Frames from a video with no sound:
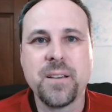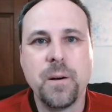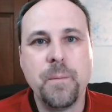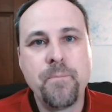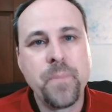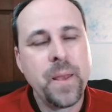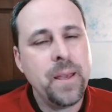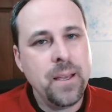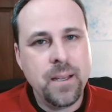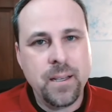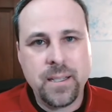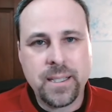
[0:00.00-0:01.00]
So
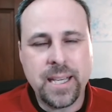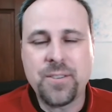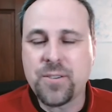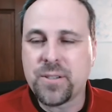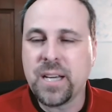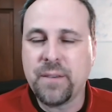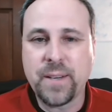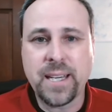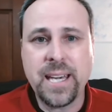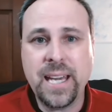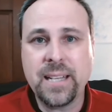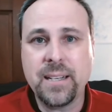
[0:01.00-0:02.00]
get yourself a
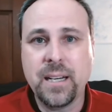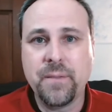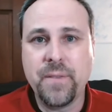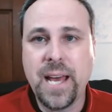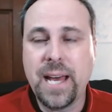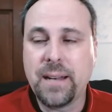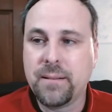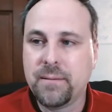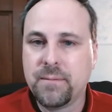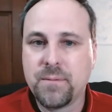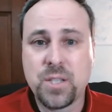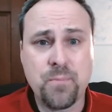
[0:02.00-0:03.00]
can of that
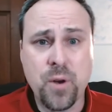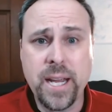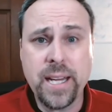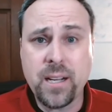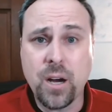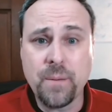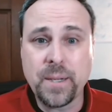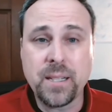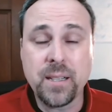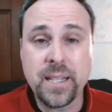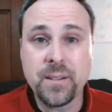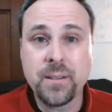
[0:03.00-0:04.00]
spray carpet
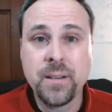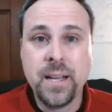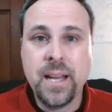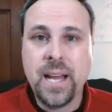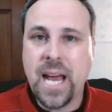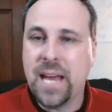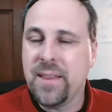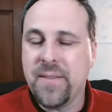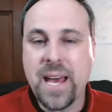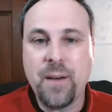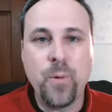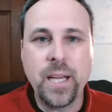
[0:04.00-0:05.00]
cleaner, and
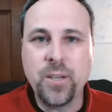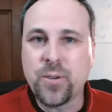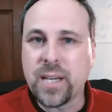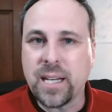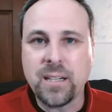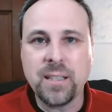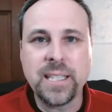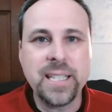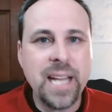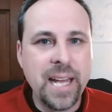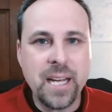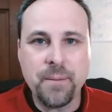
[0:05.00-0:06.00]
then that way you can
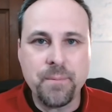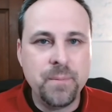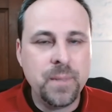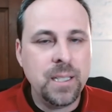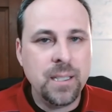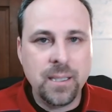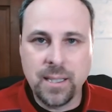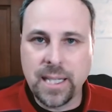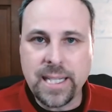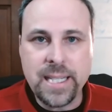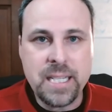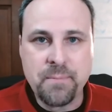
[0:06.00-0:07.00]
clean that up
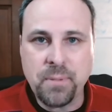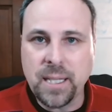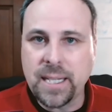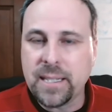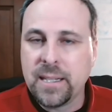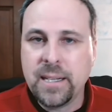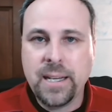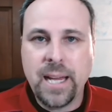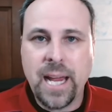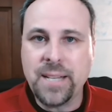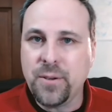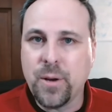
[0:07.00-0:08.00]
lickety split,
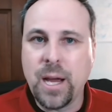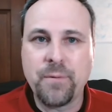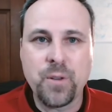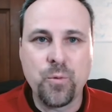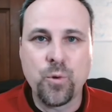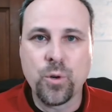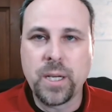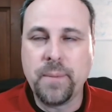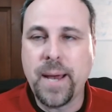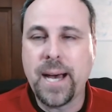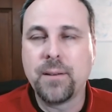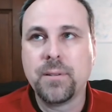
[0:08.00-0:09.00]
and you don't have to worry
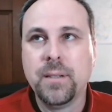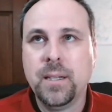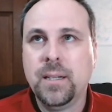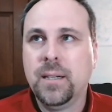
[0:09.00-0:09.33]
about